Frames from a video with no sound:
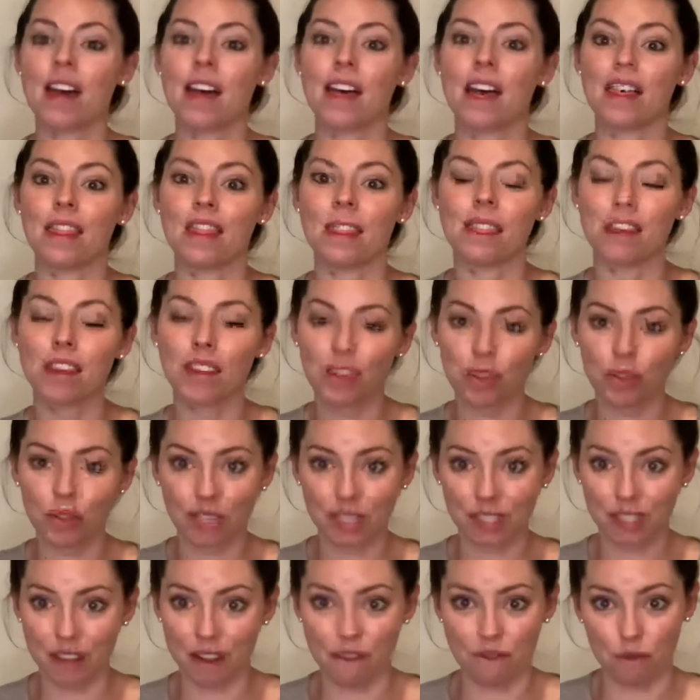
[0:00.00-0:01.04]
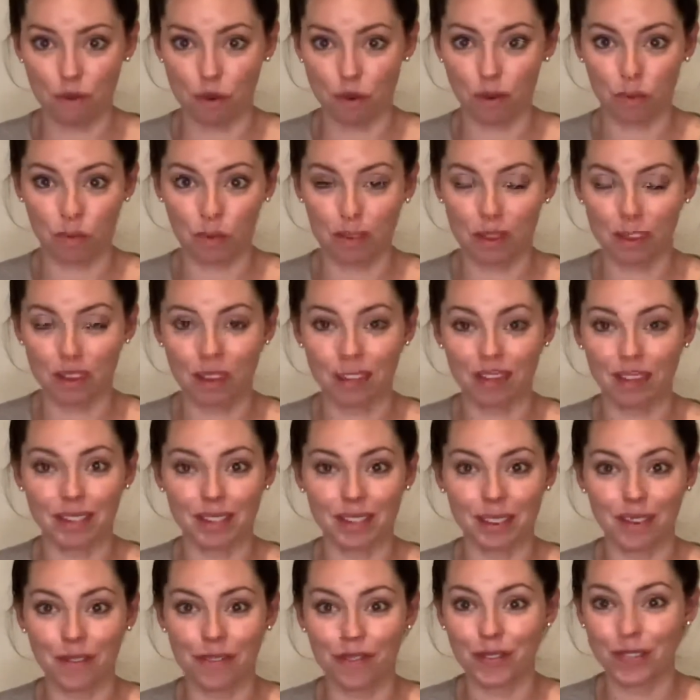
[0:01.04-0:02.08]
Then you can set forth with these
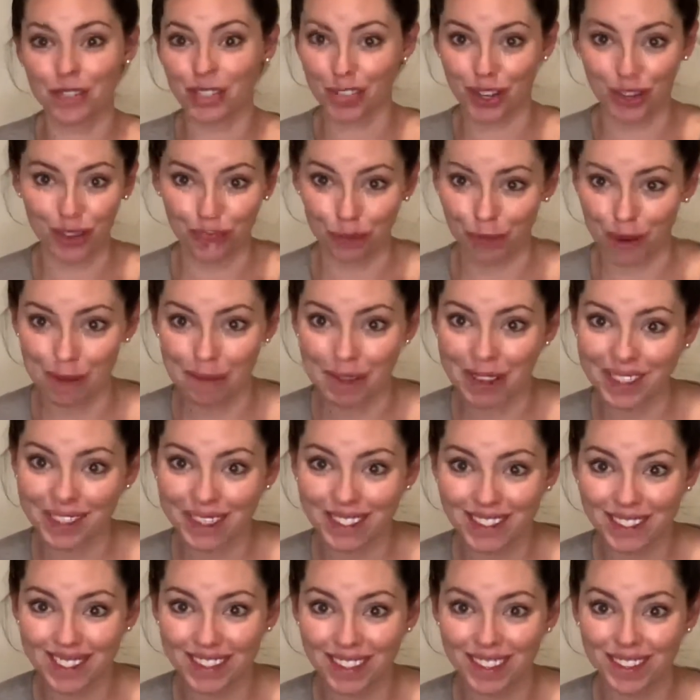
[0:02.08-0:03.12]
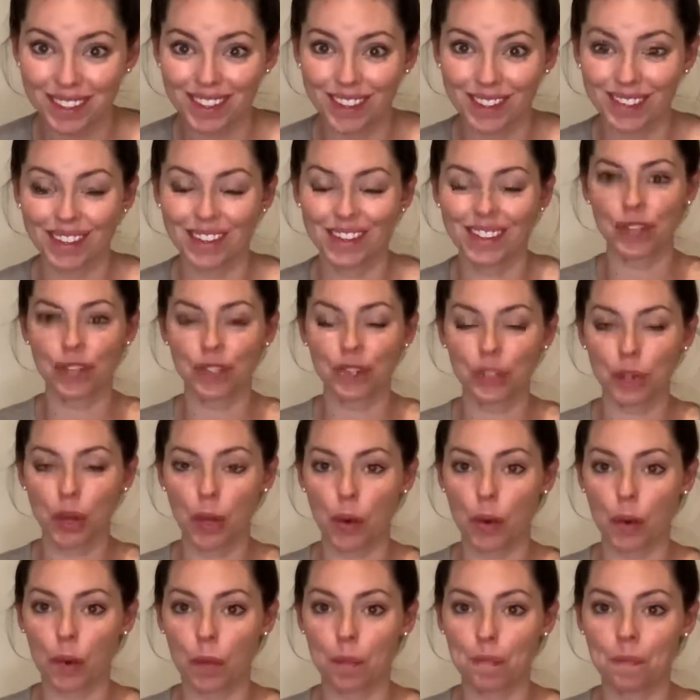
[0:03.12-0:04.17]
shared agreements.
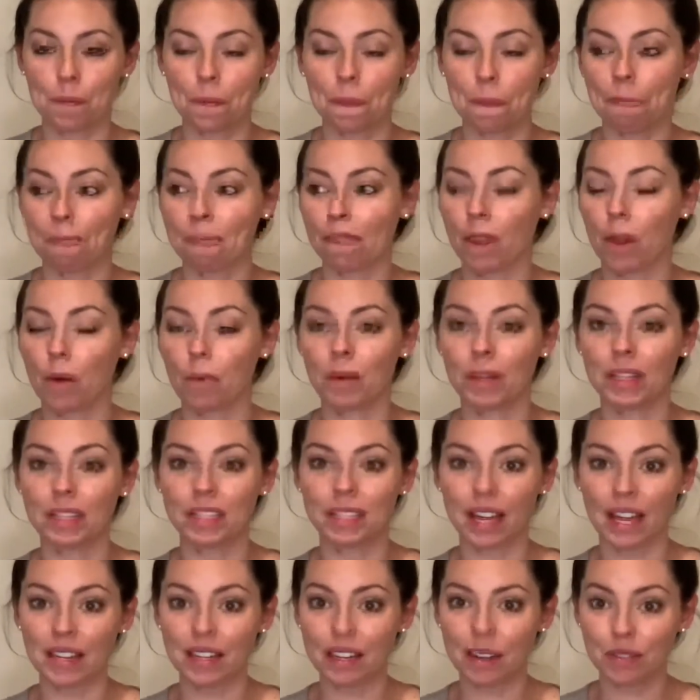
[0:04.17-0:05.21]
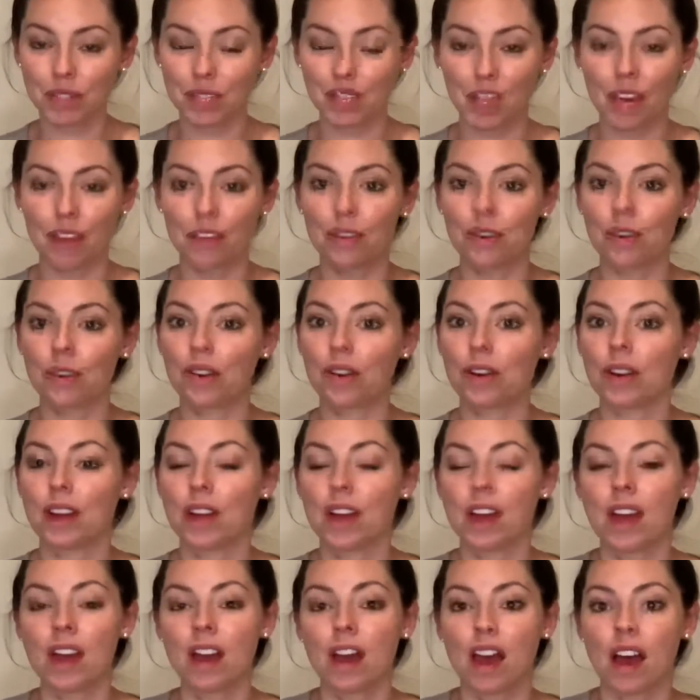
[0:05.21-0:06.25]
So we sat down together
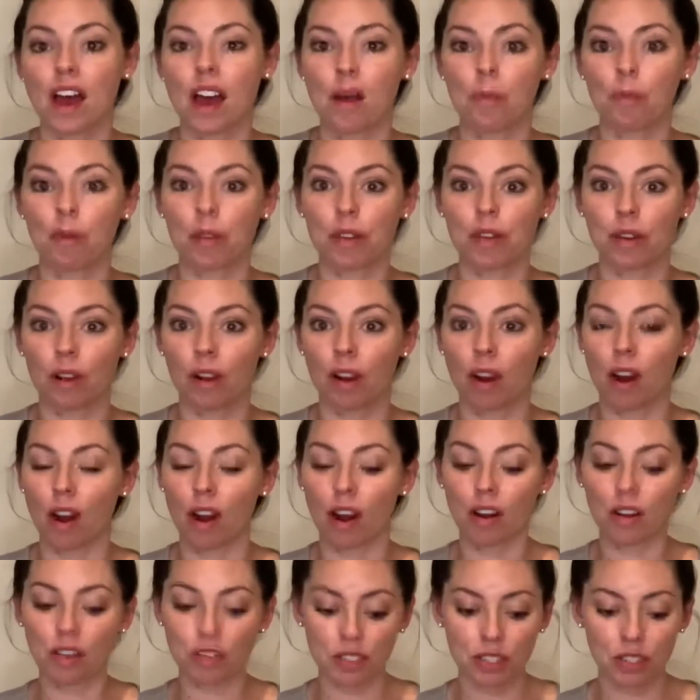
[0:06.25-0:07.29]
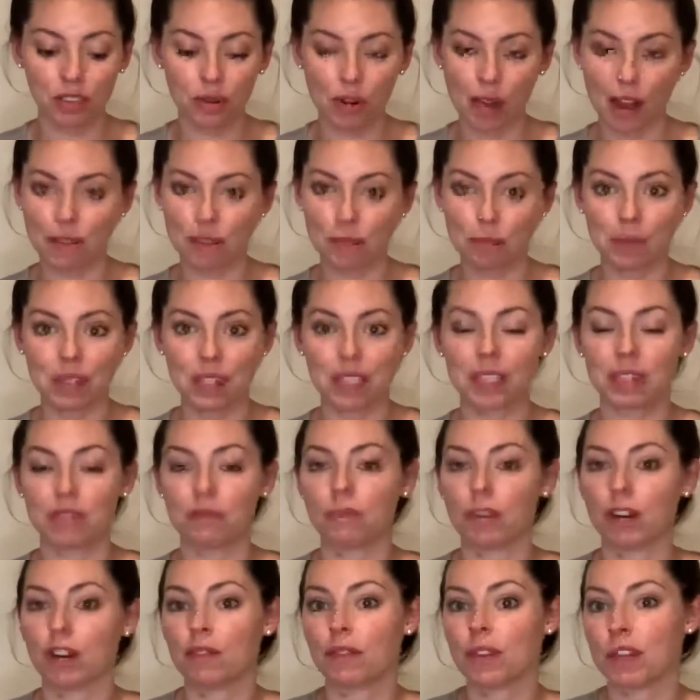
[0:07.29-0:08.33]
with our arts and crafts bins in
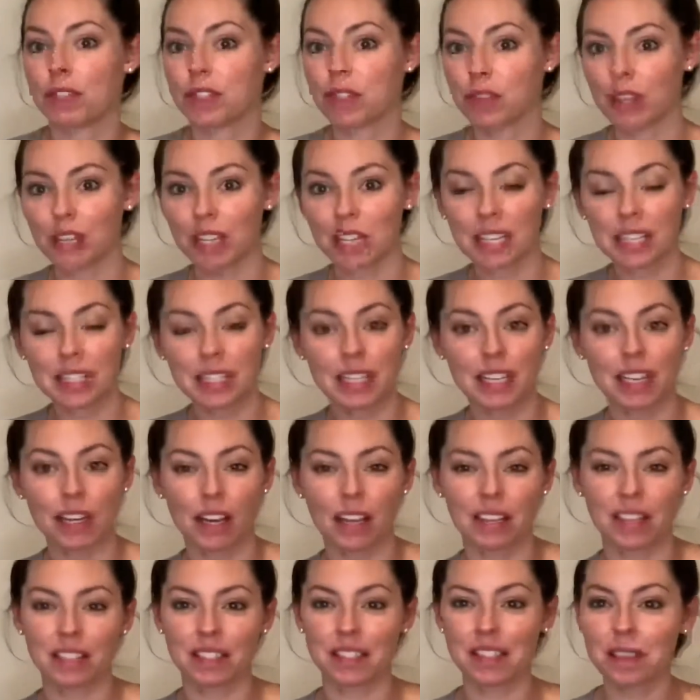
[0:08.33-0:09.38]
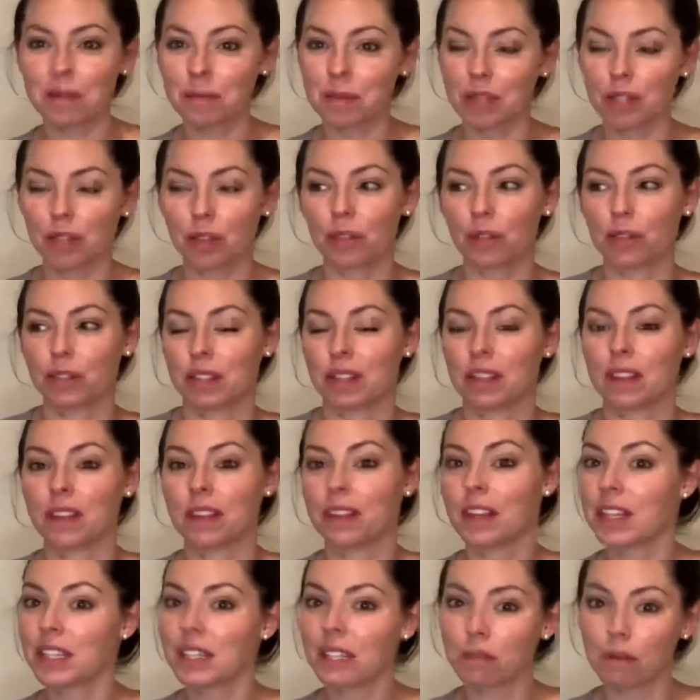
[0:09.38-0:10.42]
front of us so the kids can kind of see the materials and the
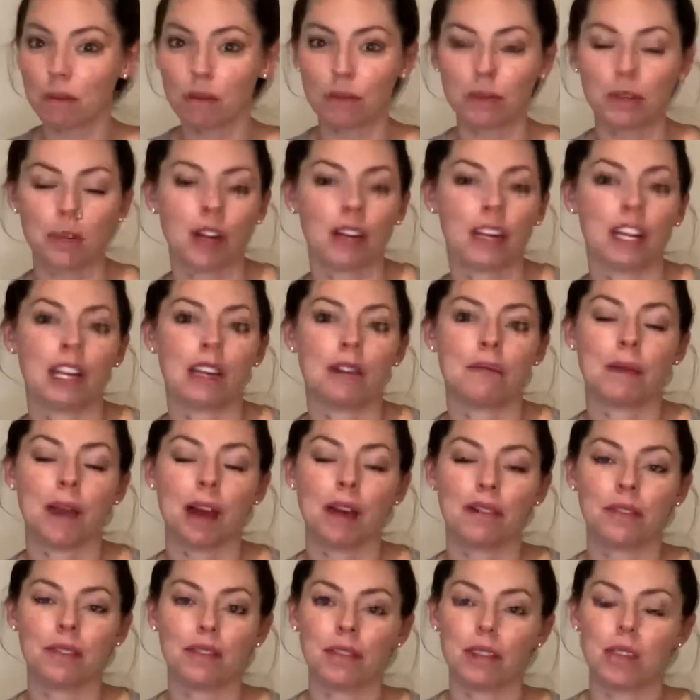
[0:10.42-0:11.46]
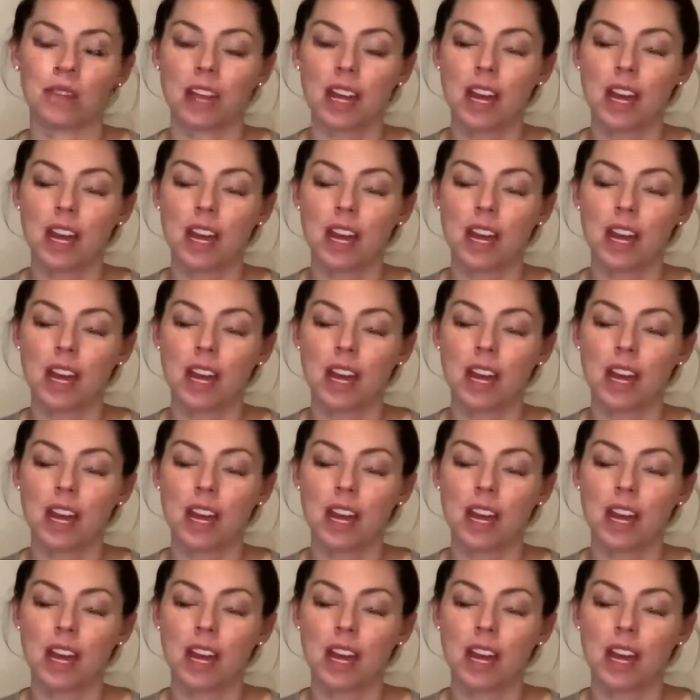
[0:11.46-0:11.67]
things that we were talking about and